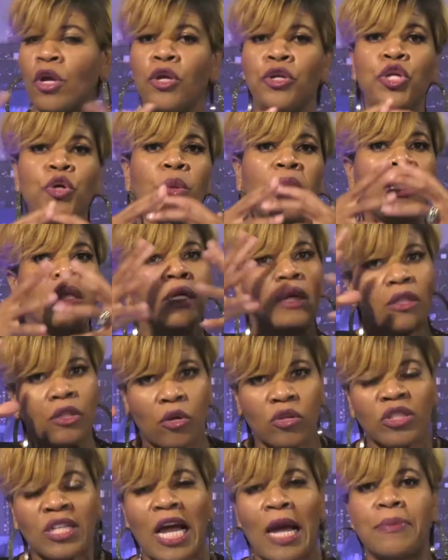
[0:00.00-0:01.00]
You're going to look at
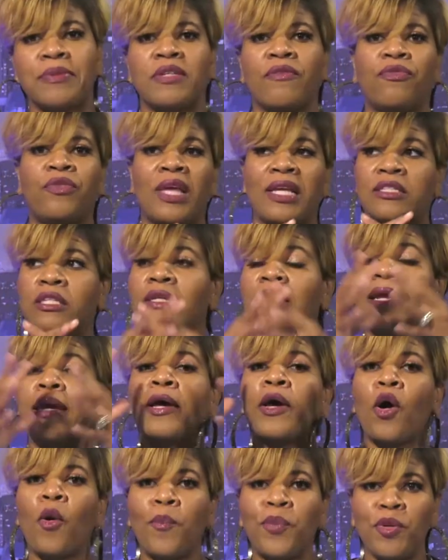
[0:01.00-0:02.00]
those types of things. It's going to
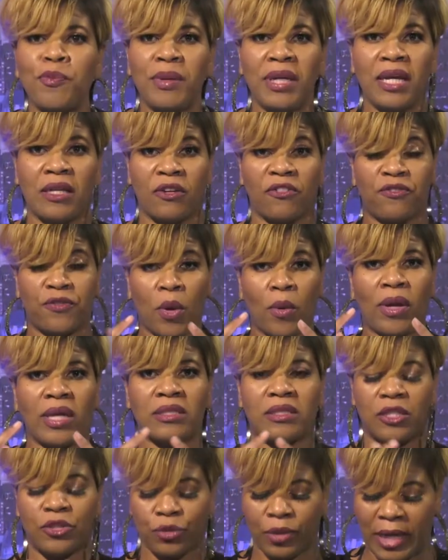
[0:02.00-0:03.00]
help you begin to focus
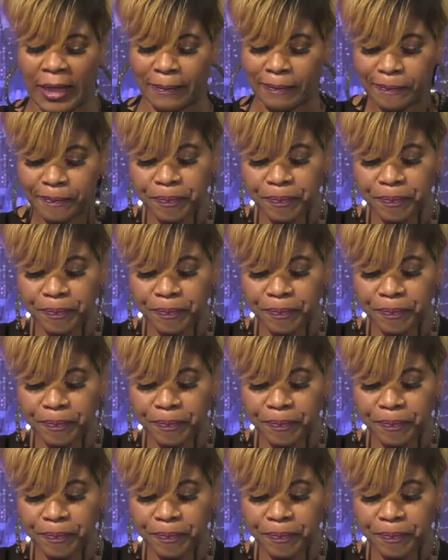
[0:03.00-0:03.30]
the dream.